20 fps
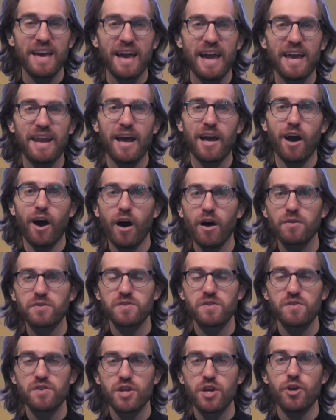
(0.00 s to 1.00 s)
And I
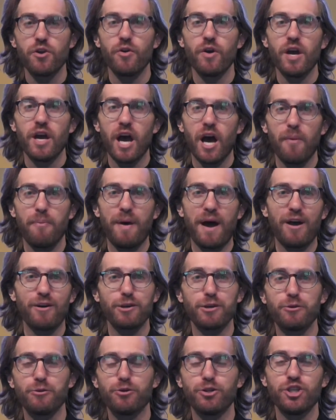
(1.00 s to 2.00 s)
also knew about
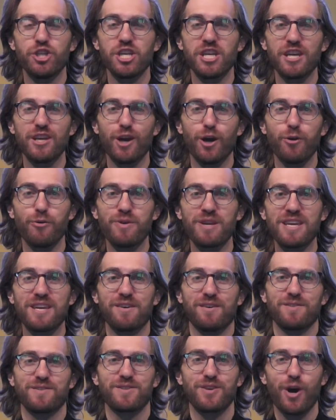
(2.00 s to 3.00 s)
Eugene
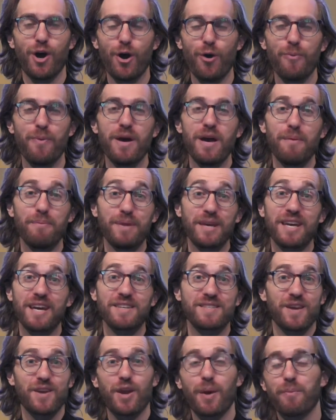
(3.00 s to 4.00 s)
O'Neill's home
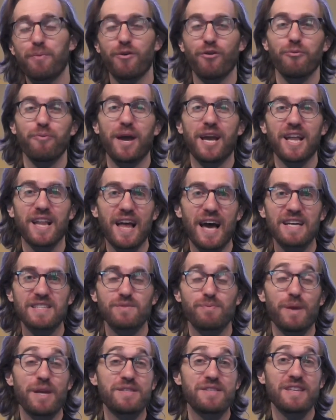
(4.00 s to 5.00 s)
because a number of my
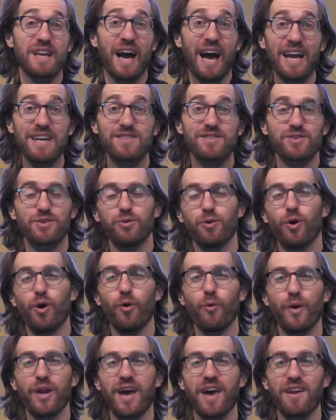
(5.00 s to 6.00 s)
classmates in high school
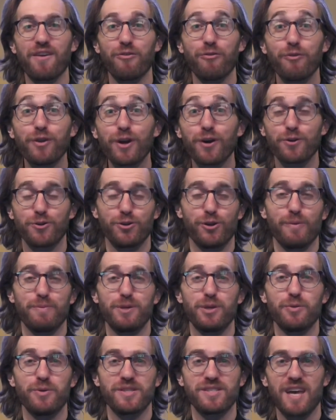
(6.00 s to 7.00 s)
went on a field trip
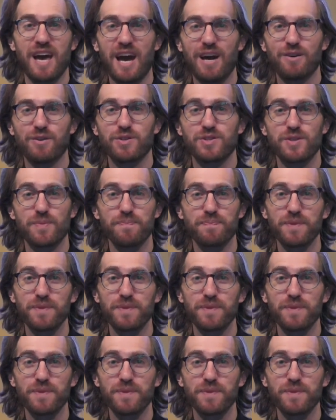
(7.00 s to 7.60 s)
to his house.